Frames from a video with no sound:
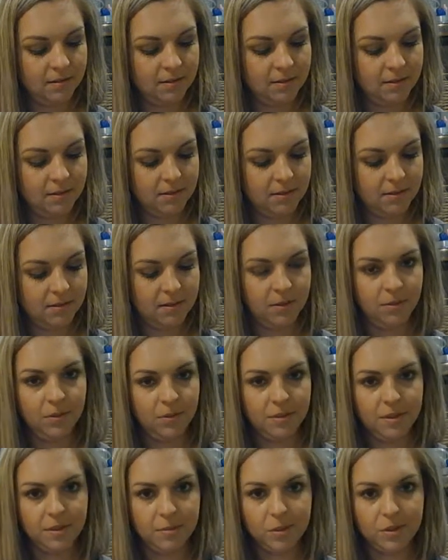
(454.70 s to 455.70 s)
you want them
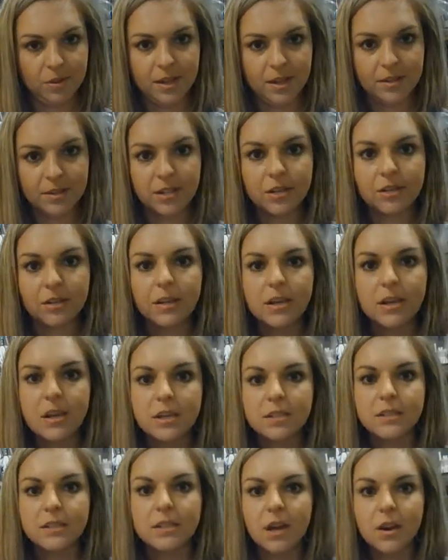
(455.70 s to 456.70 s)
glued down too.
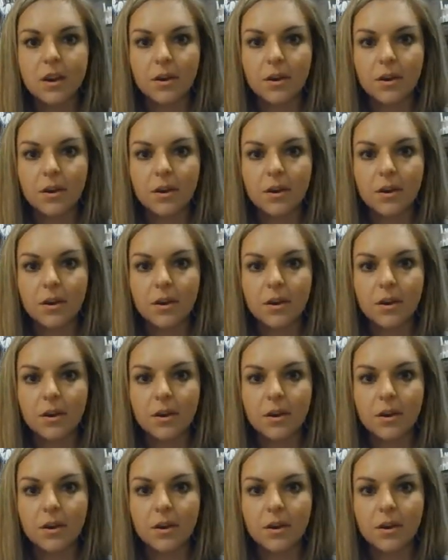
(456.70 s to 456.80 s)
So,